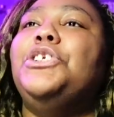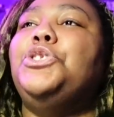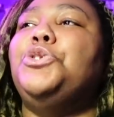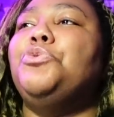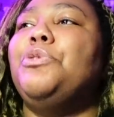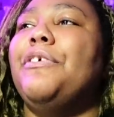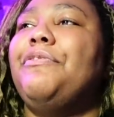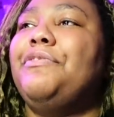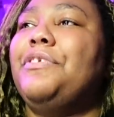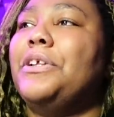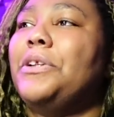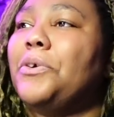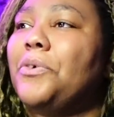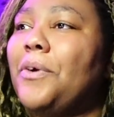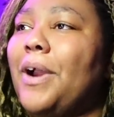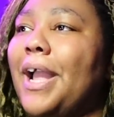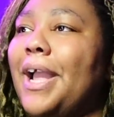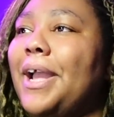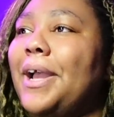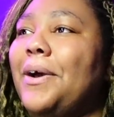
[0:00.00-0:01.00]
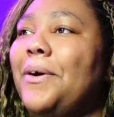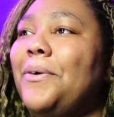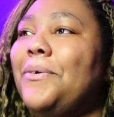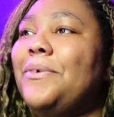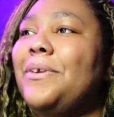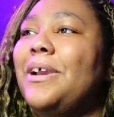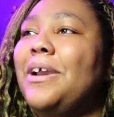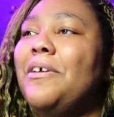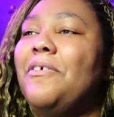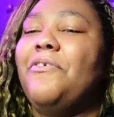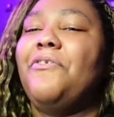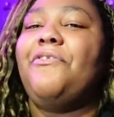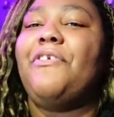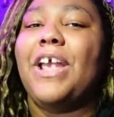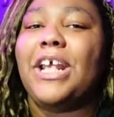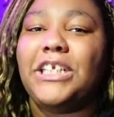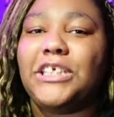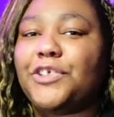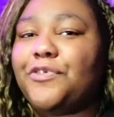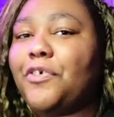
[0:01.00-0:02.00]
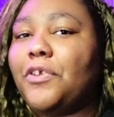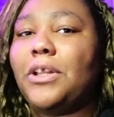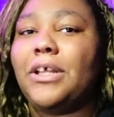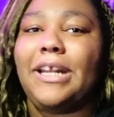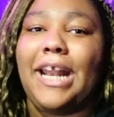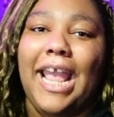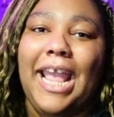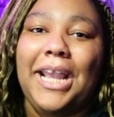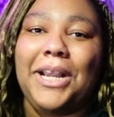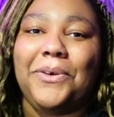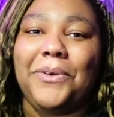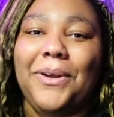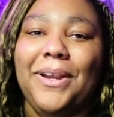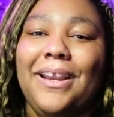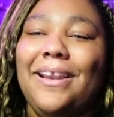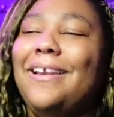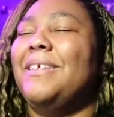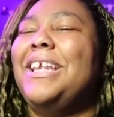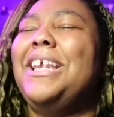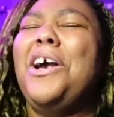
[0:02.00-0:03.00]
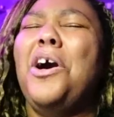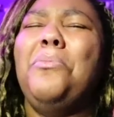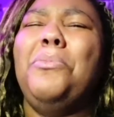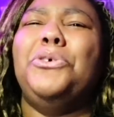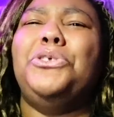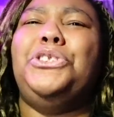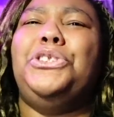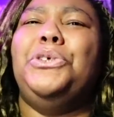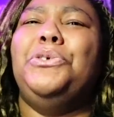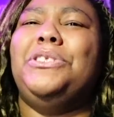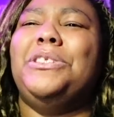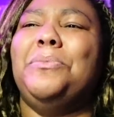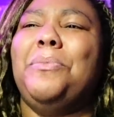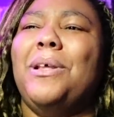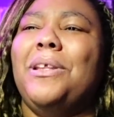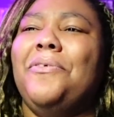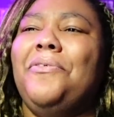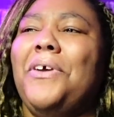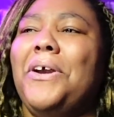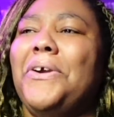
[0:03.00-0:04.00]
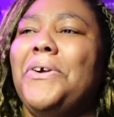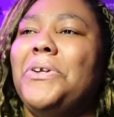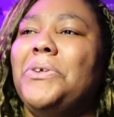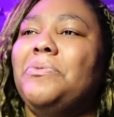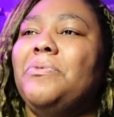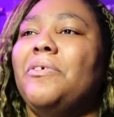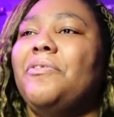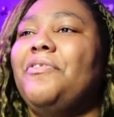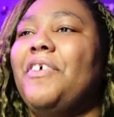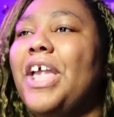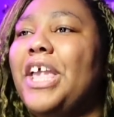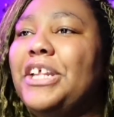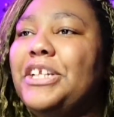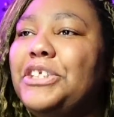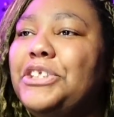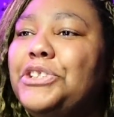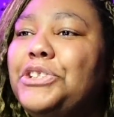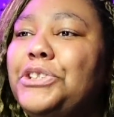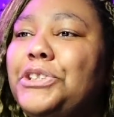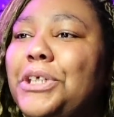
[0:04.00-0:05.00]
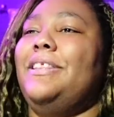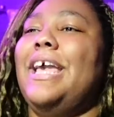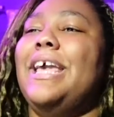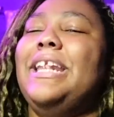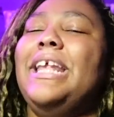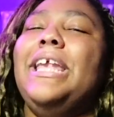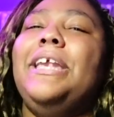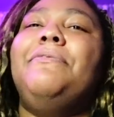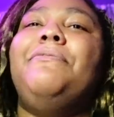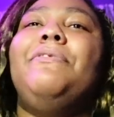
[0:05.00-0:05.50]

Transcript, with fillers: drifting around, vengeful and angry. He almost shoots a motherfucker in revenge. Then he